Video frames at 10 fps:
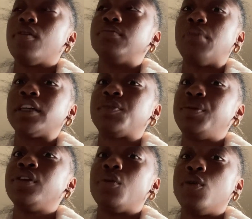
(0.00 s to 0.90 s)
my
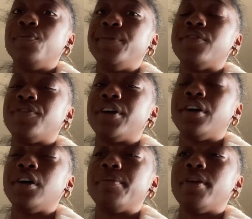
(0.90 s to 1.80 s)
spirit woke me the fuck
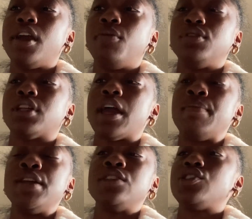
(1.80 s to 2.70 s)
up and was like,
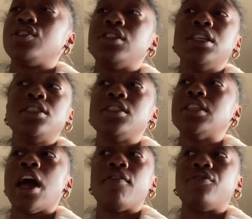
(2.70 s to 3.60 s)
bitch, this is
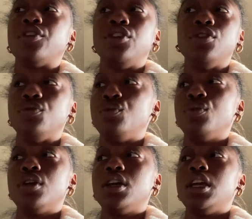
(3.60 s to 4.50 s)
not for you.
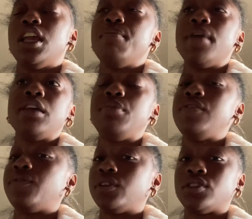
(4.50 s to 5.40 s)
It may be
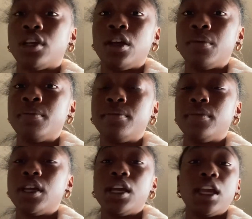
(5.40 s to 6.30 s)
for some,
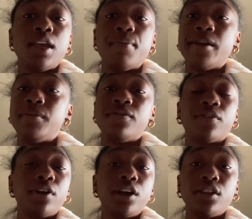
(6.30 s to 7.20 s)
it may be
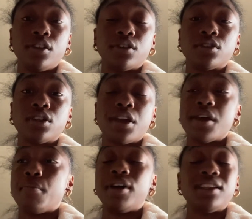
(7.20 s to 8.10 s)
for others,
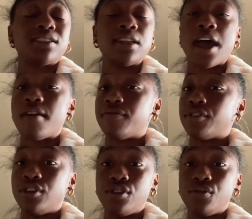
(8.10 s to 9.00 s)
but it's not for
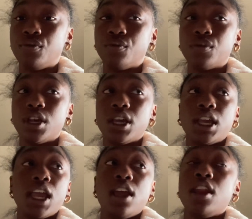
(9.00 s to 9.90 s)
you.
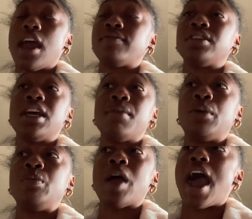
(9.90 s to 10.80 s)
And after that
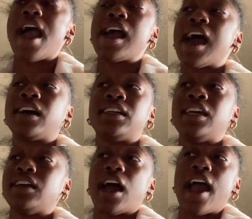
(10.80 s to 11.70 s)
moment,
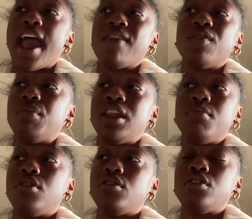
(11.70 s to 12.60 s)
I haven't been
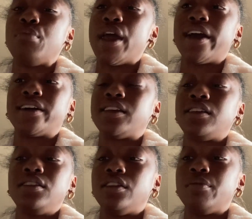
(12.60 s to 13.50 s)
able to look back. I
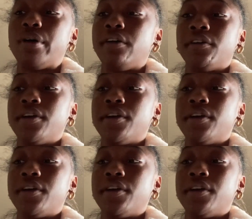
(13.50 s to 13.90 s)
couldn't look back.